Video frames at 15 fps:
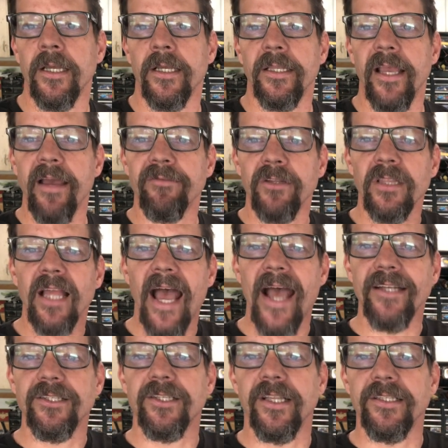They have a
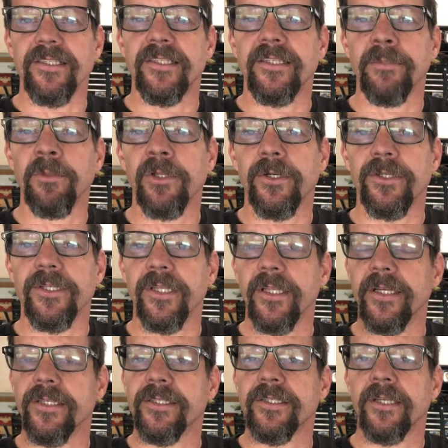latch that's similar to
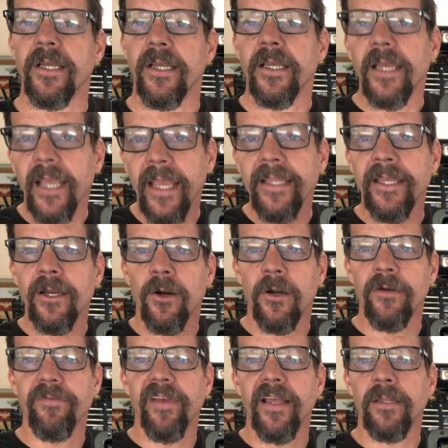this, and they are
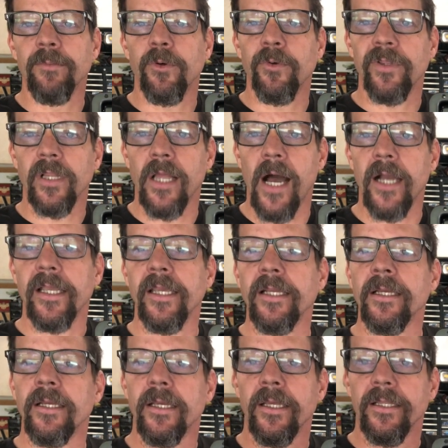available with
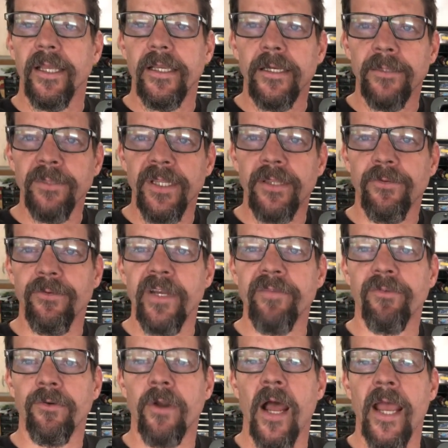locking. They come in 3
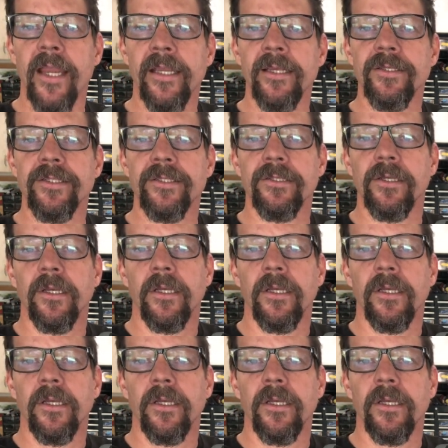varieties.